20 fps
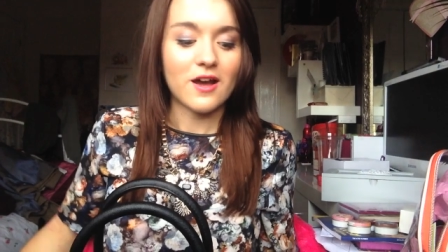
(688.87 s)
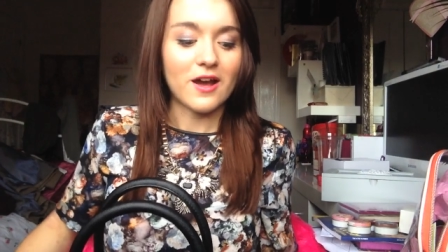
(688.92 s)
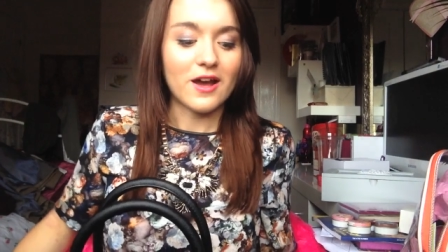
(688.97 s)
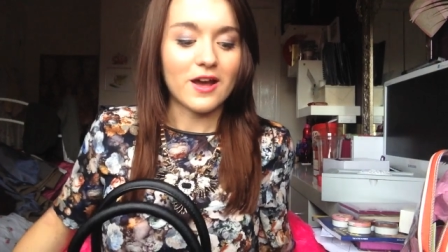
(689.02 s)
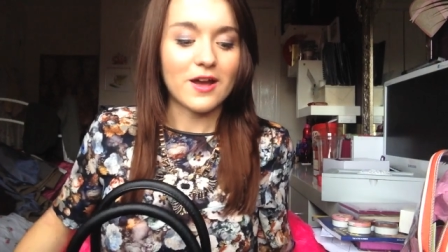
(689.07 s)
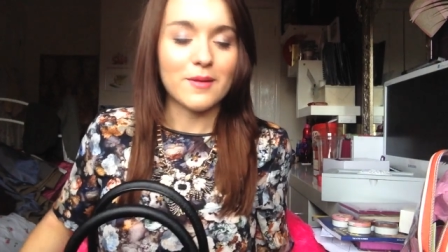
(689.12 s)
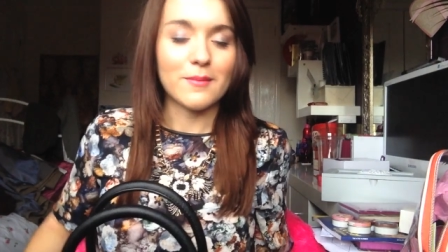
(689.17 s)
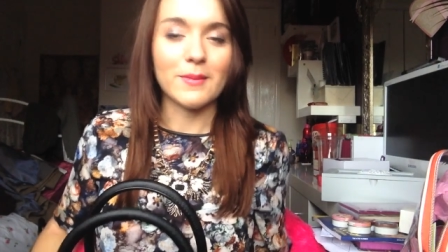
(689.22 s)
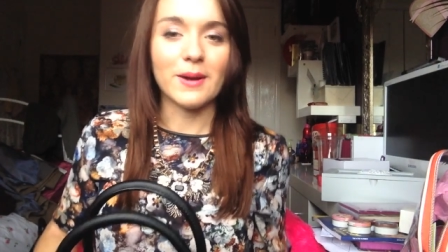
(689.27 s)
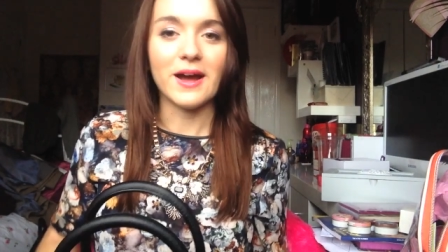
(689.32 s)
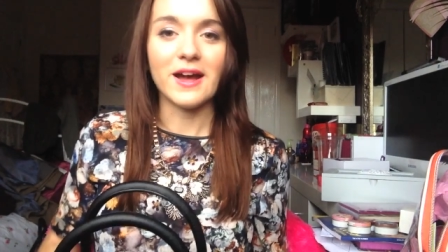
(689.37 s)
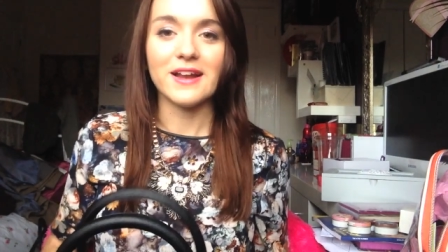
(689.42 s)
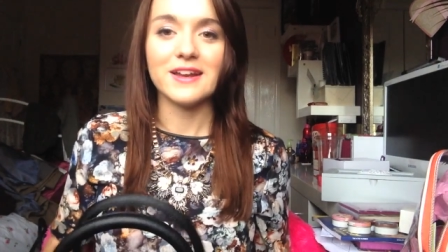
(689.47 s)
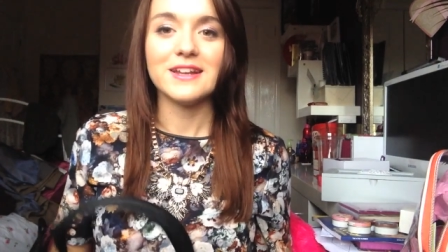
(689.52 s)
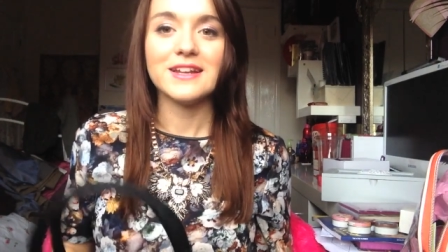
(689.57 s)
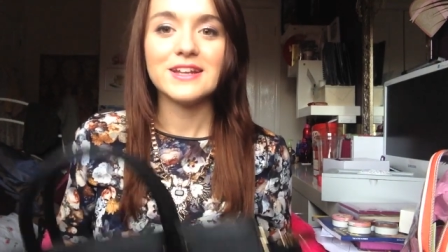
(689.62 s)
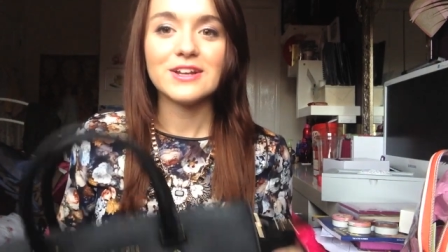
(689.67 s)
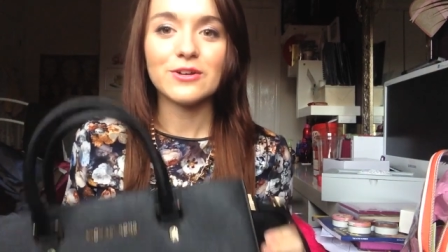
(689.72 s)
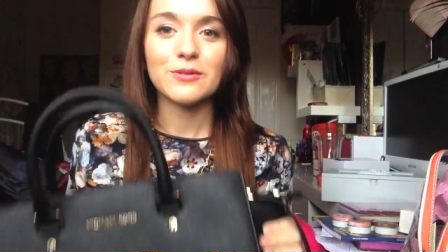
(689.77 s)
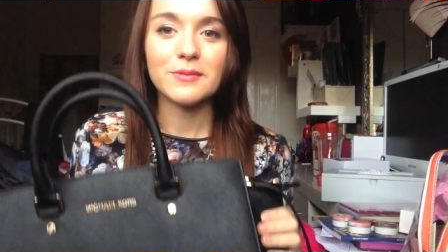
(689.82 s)
Um, and
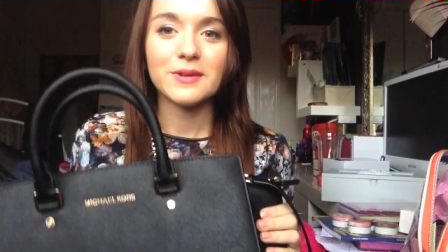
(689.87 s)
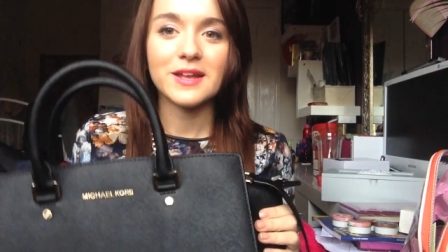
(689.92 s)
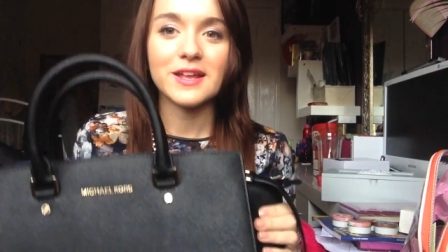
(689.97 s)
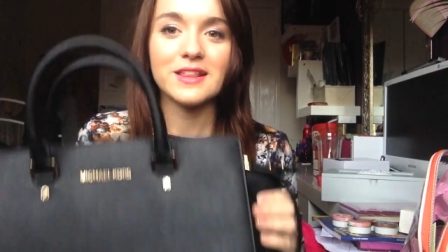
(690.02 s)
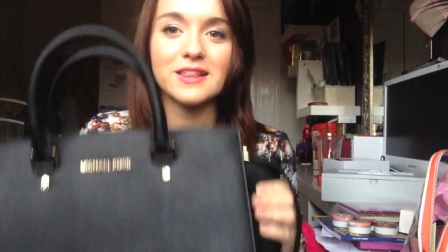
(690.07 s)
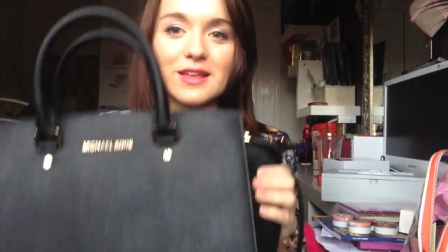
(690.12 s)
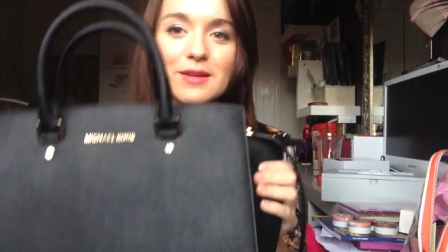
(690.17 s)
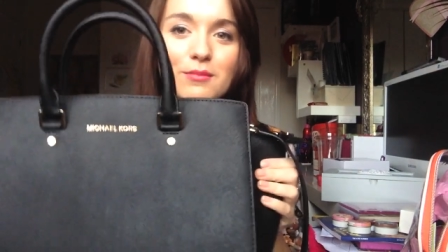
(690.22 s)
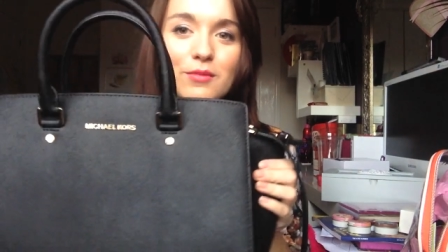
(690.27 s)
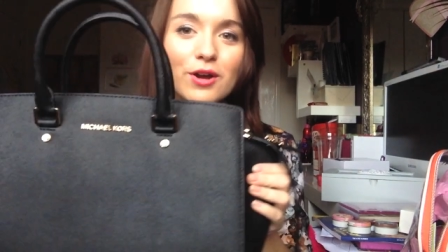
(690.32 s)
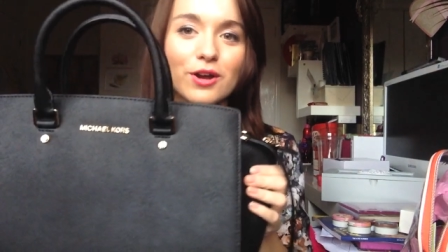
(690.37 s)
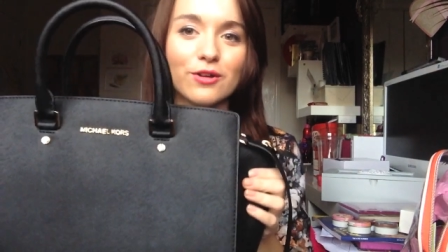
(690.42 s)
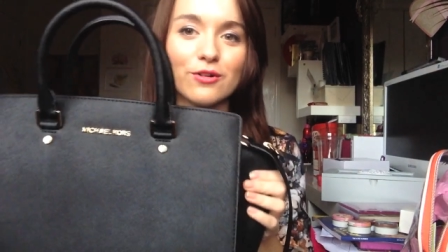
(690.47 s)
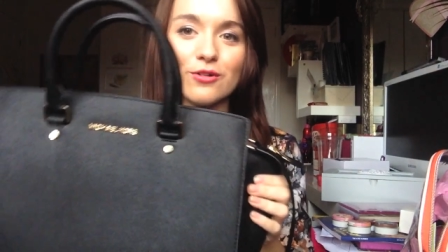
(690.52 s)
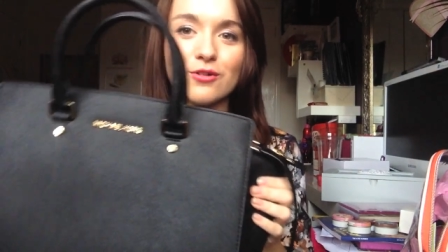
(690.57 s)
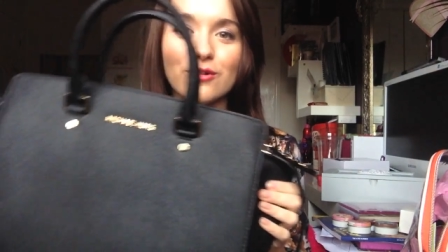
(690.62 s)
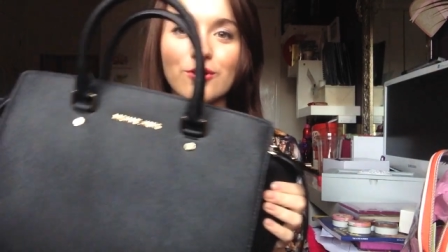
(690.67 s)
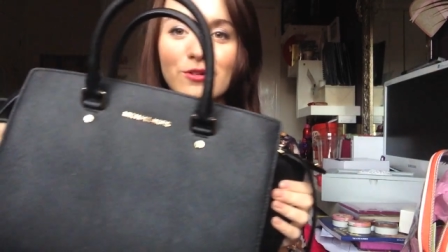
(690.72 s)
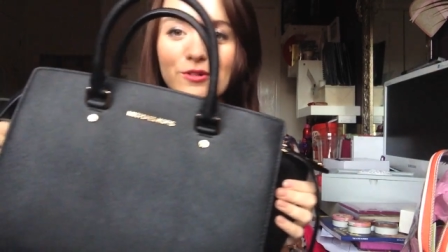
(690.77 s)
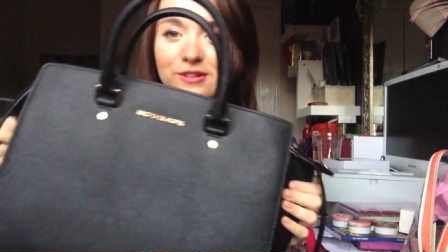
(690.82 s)
he got me the Michael
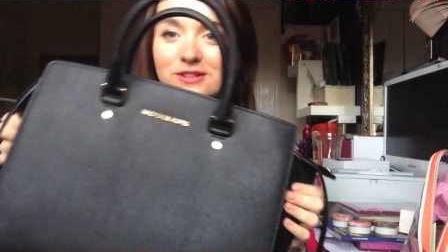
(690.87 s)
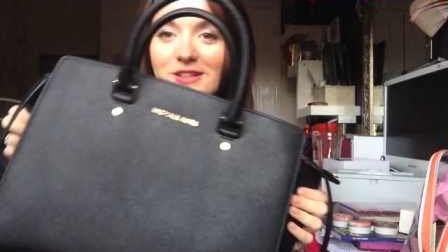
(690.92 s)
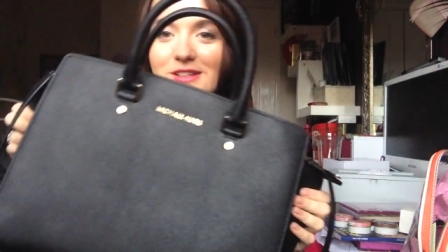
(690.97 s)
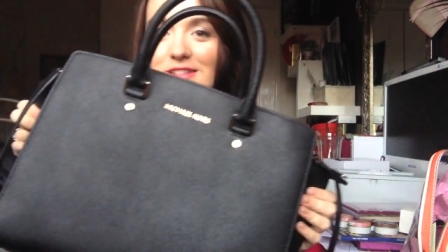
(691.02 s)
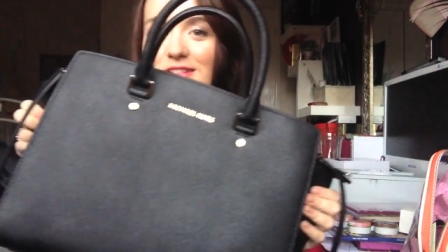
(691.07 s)
Kors